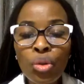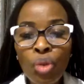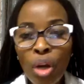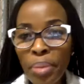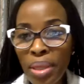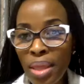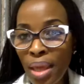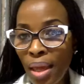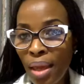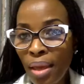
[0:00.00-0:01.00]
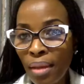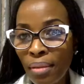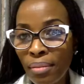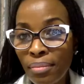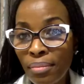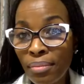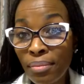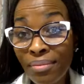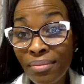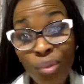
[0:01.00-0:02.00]
not be there?
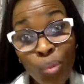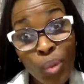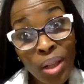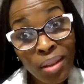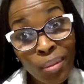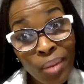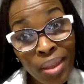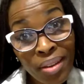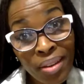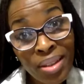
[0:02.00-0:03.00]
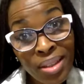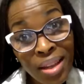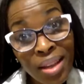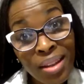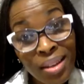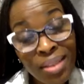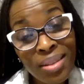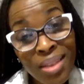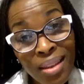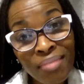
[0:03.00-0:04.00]
Well, what there is is that it
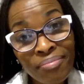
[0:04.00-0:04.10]
is there.